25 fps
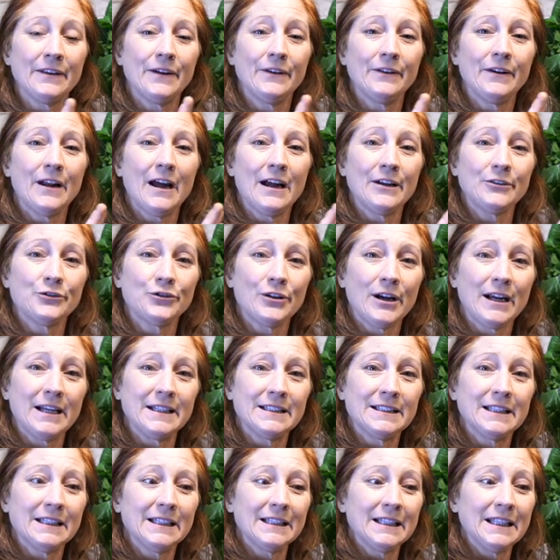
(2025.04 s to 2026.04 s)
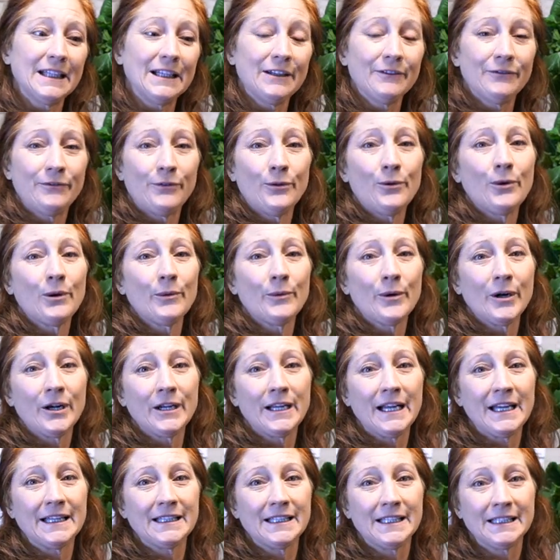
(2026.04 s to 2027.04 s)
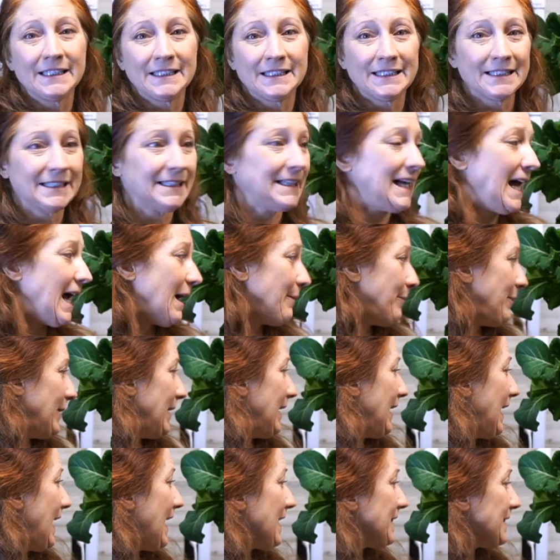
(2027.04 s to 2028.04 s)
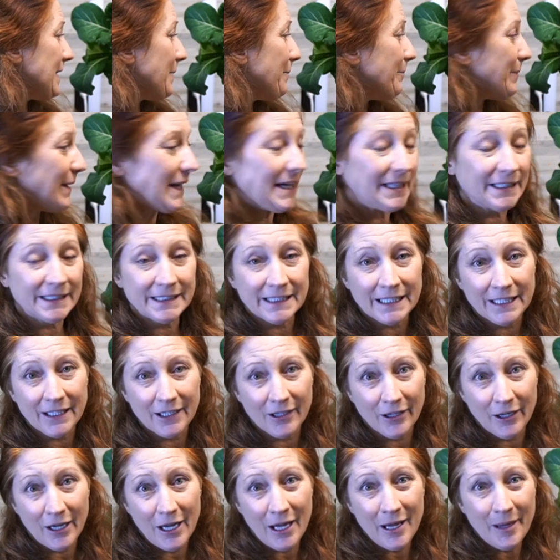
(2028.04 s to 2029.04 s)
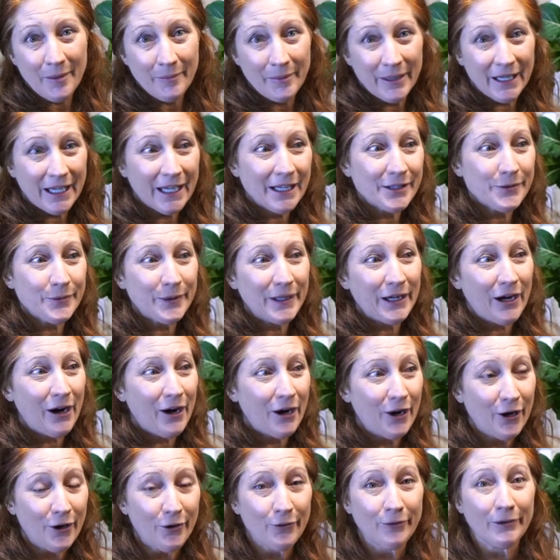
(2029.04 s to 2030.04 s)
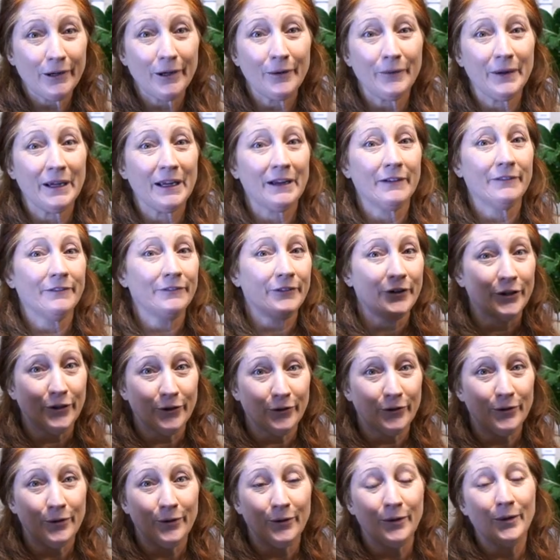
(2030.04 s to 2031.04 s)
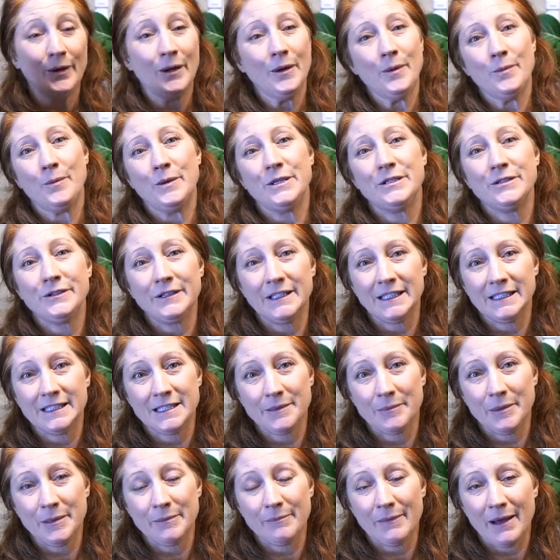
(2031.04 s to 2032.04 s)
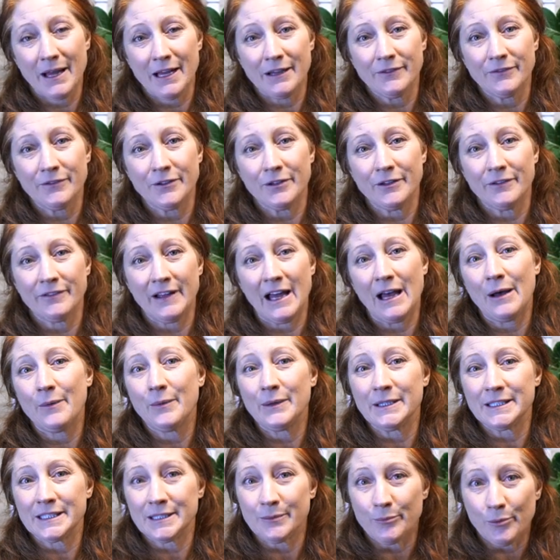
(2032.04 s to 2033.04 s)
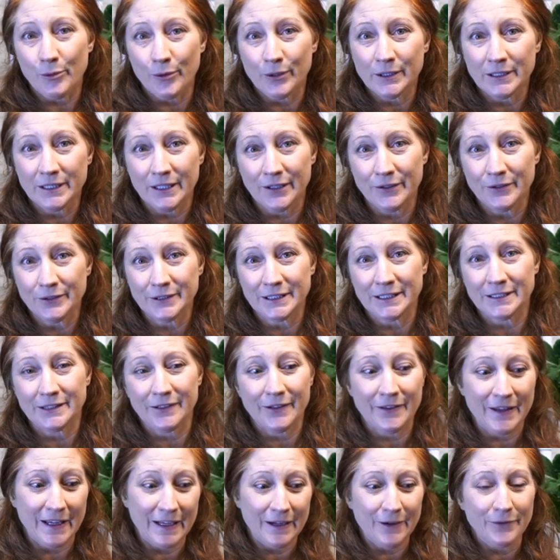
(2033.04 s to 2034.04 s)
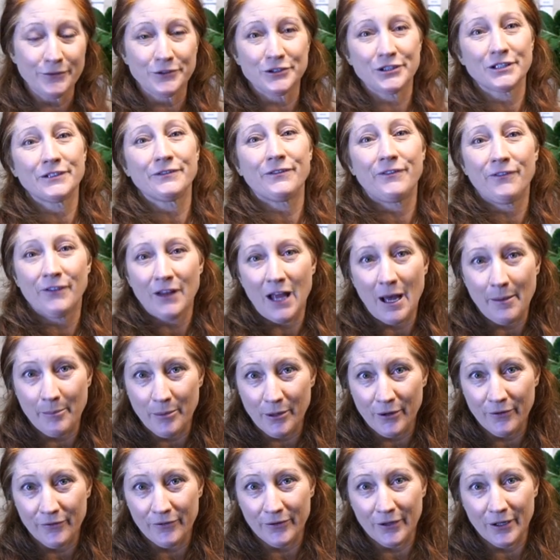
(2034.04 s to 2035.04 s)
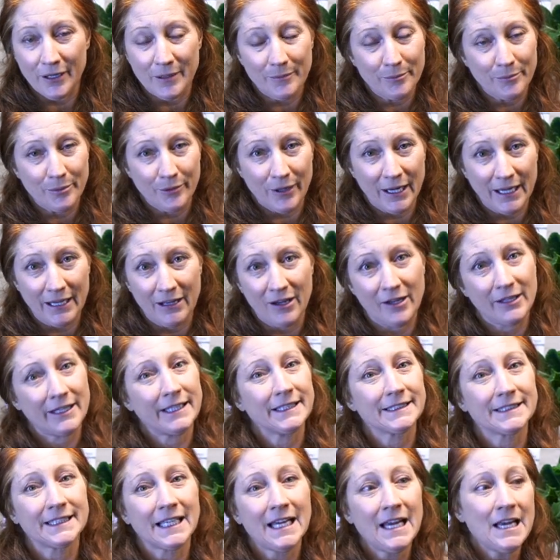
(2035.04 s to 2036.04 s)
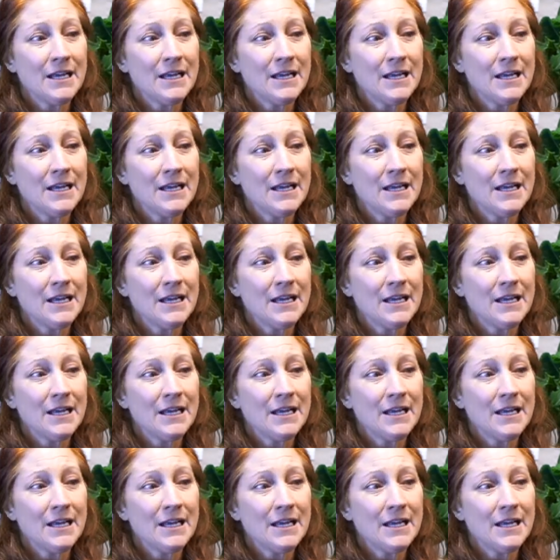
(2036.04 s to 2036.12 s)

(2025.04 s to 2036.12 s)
they're not trying to lean forward and then snapping at the base here. Because we are growing vertical, we do need to be mindful of how we support those so they don't just flop over and break on us.